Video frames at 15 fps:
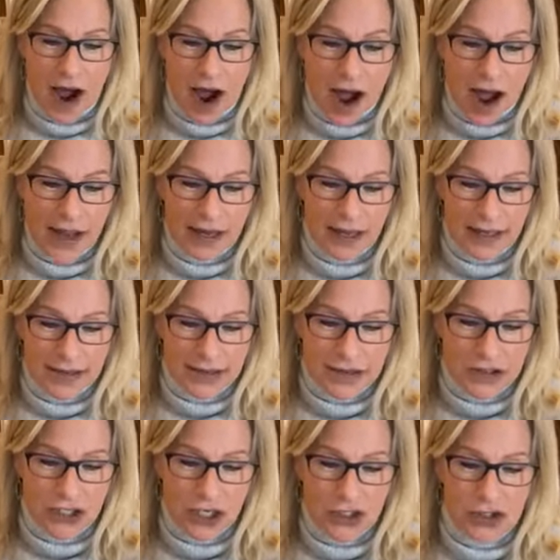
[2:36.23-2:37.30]
I had to
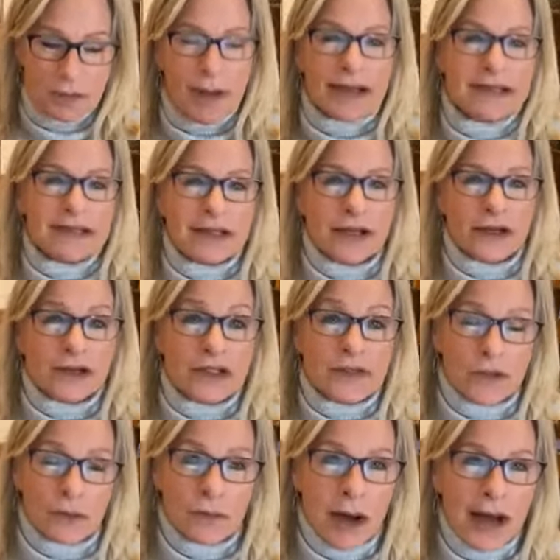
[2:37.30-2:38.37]
change my standards
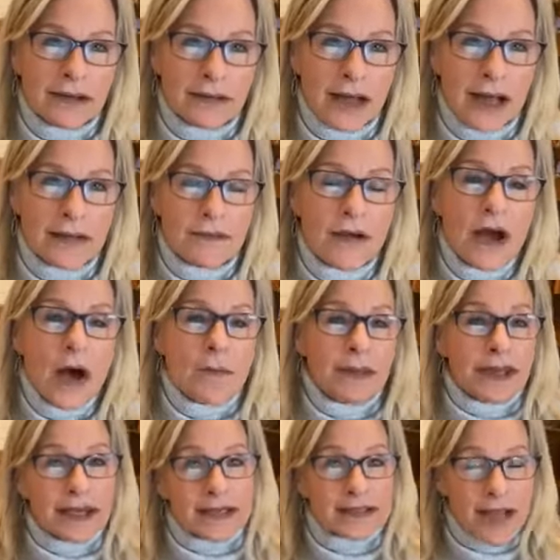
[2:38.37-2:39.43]
for my life
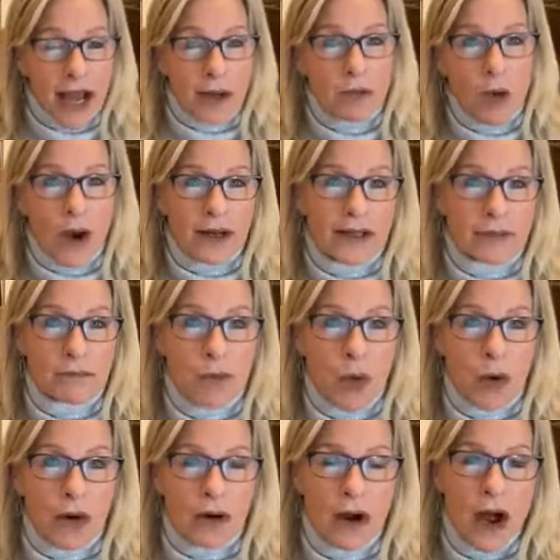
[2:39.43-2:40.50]
because I wanted
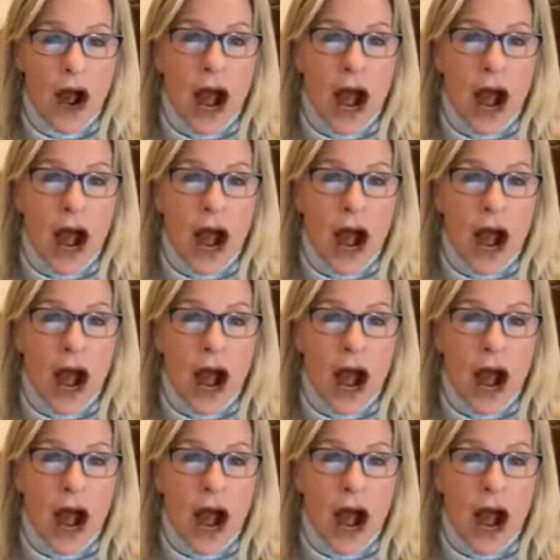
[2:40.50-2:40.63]
more.